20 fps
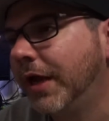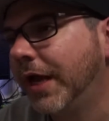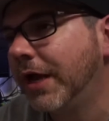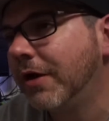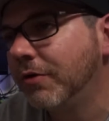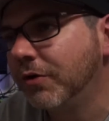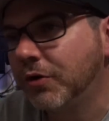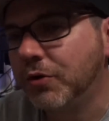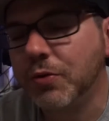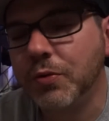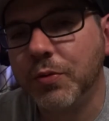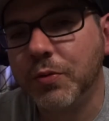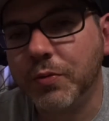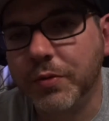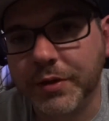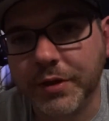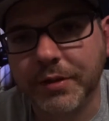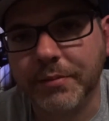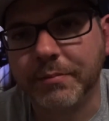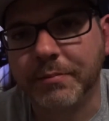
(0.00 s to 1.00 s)
how cool
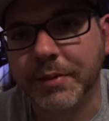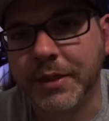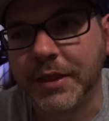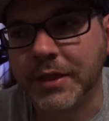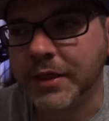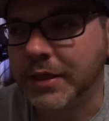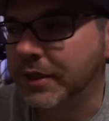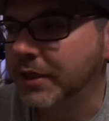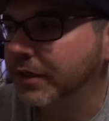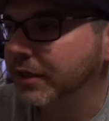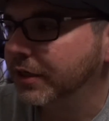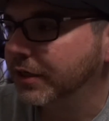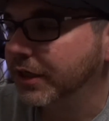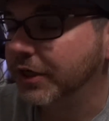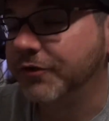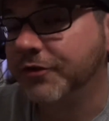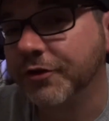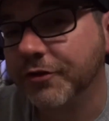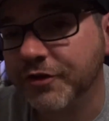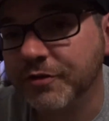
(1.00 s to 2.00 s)
would it be?
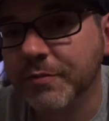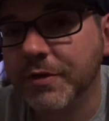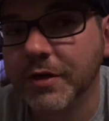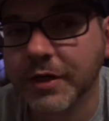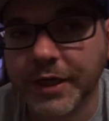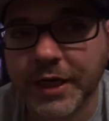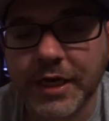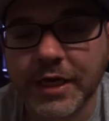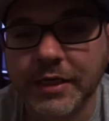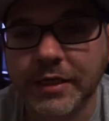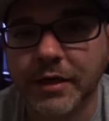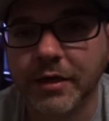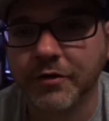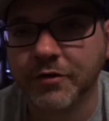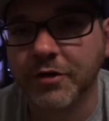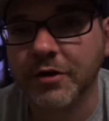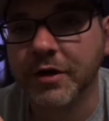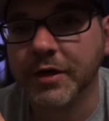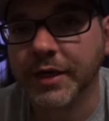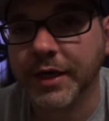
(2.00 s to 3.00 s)
Because there's some
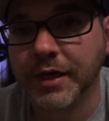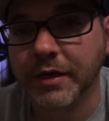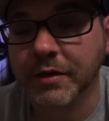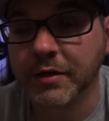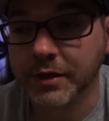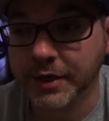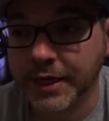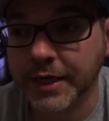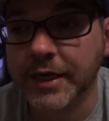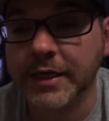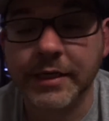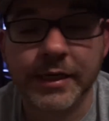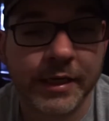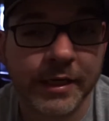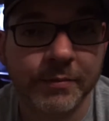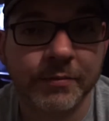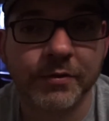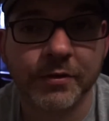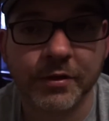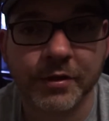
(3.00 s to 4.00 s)
Atari arcade
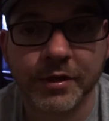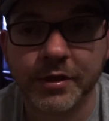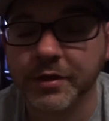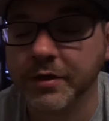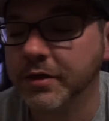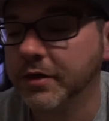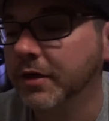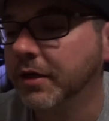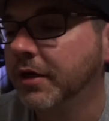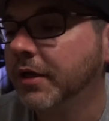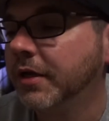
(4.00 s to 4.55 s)
games on here.